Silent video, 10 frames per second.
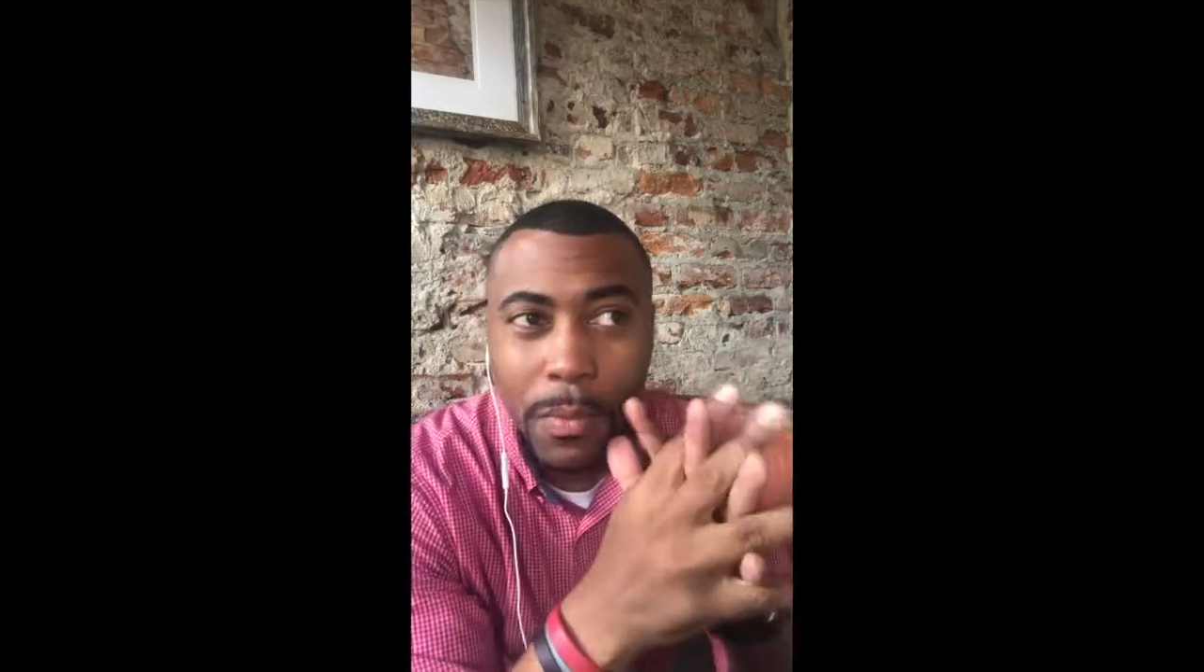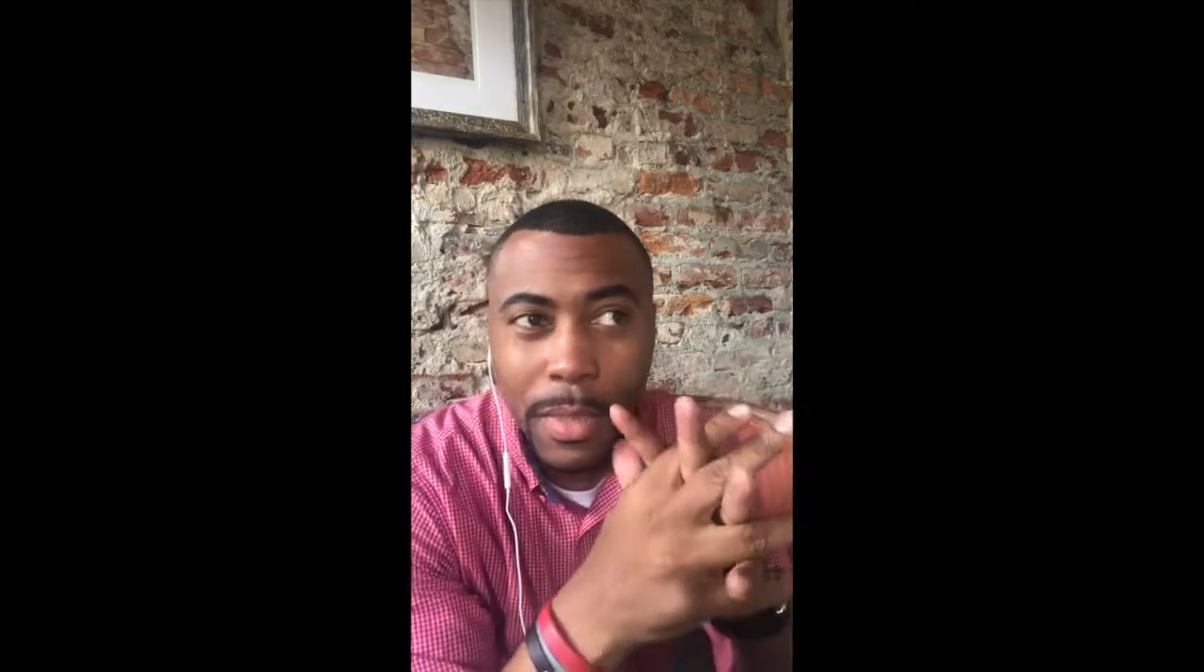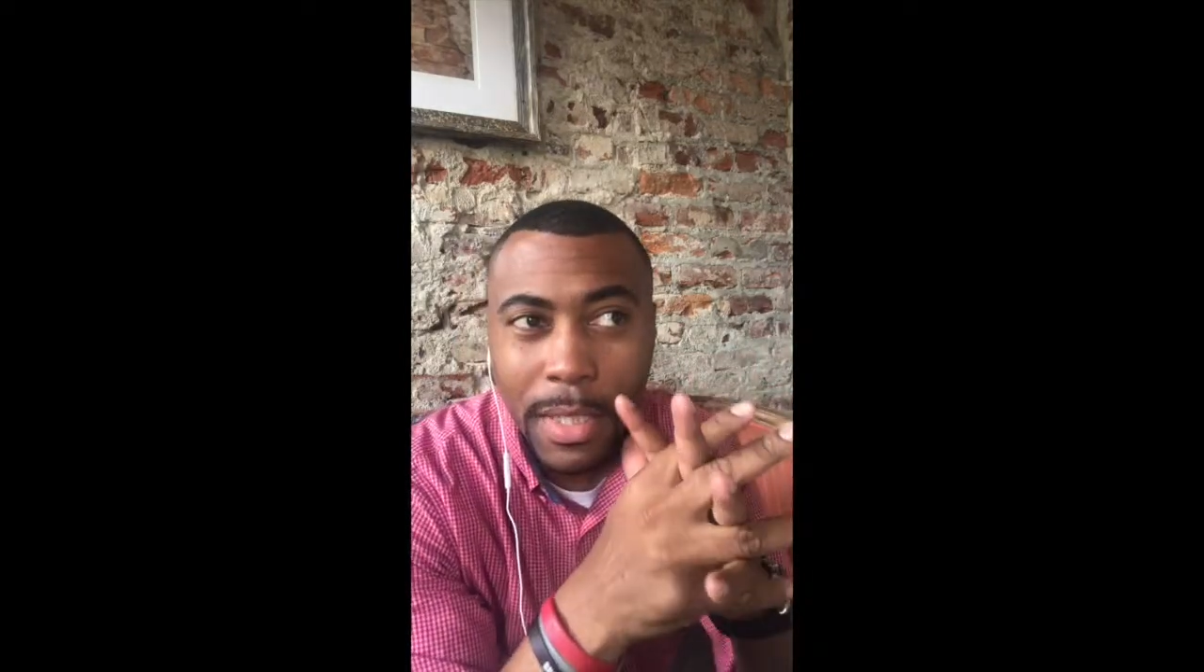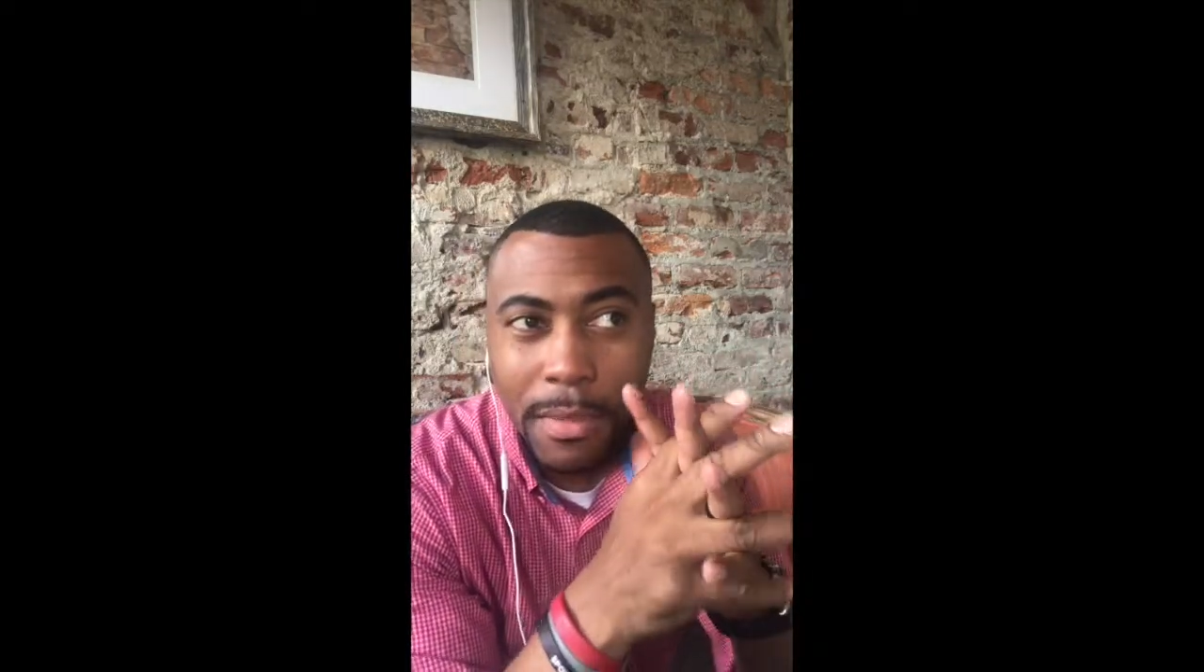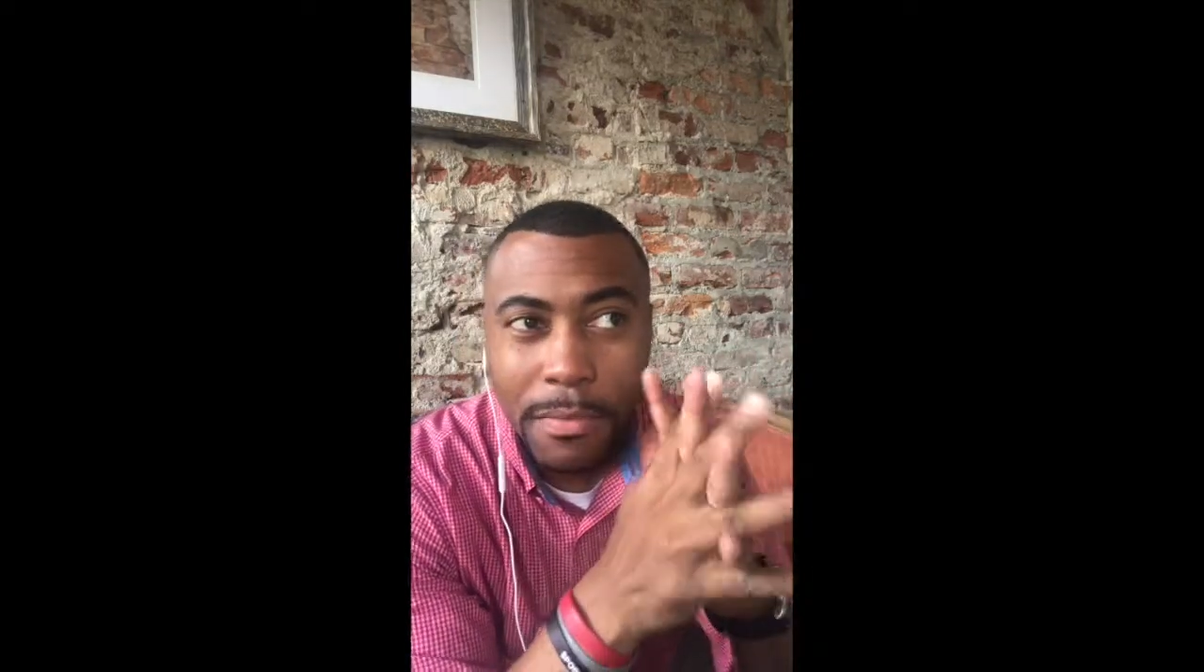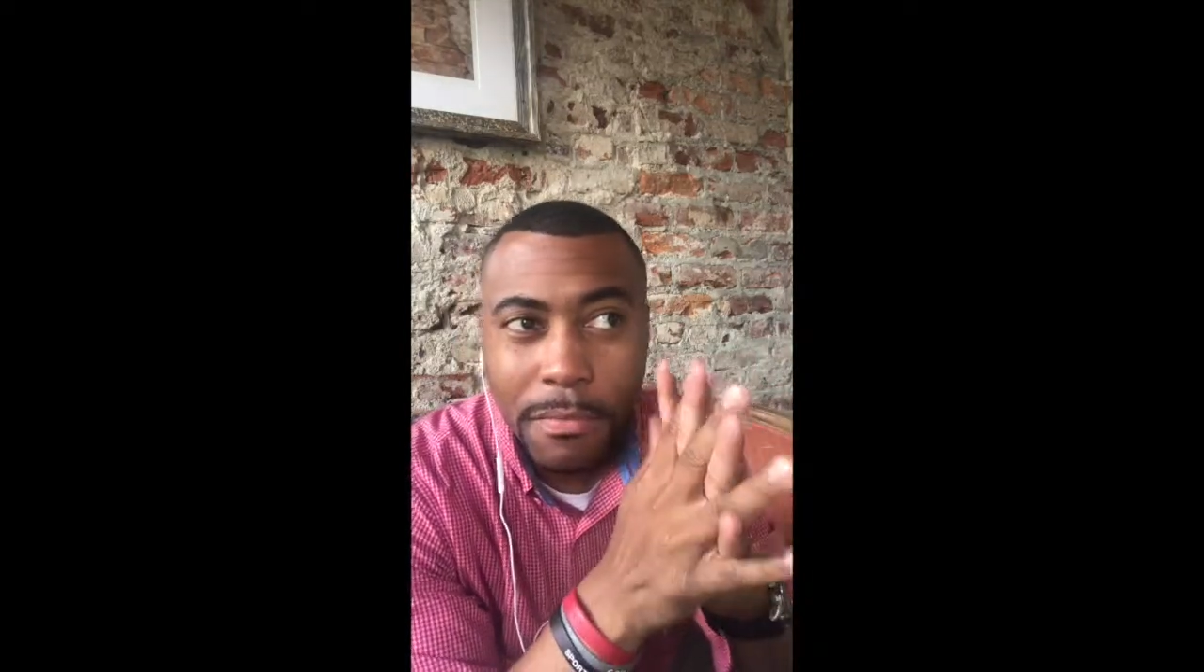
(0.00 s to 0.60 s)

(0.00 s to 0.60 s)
when I